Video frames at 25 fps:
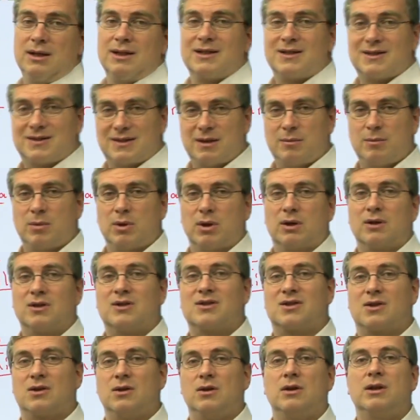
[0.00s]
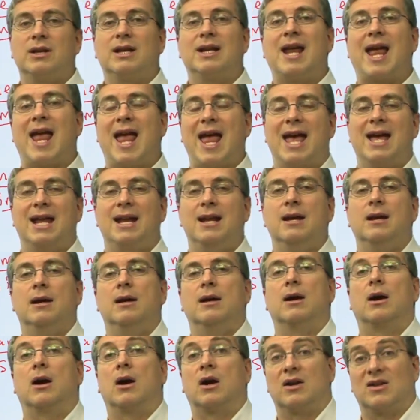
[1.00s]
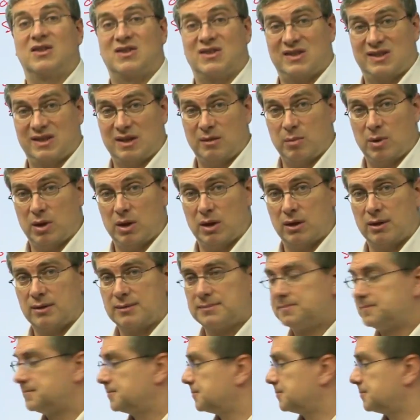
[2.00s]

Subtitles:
Similar. Skull and head are similar.